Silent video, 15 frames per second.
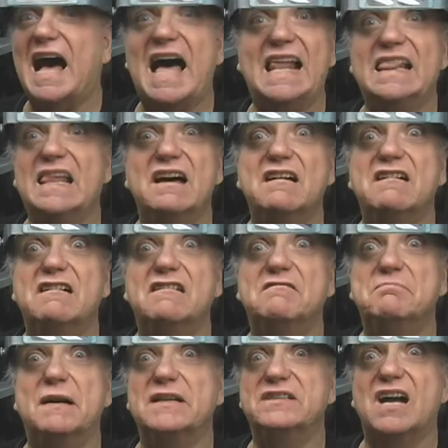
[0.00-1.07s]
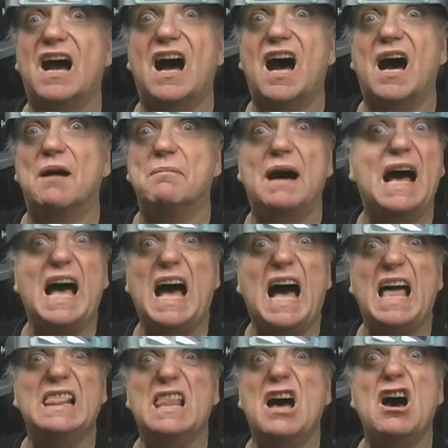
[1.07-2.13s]
I love my job.
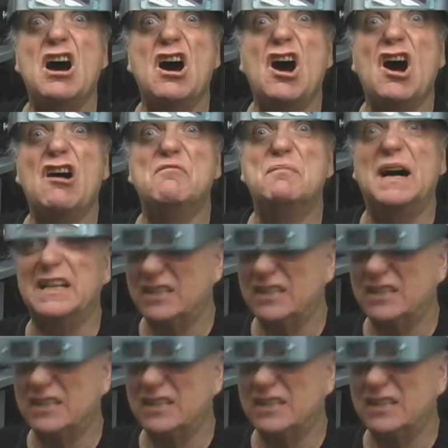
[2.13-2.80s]
I love my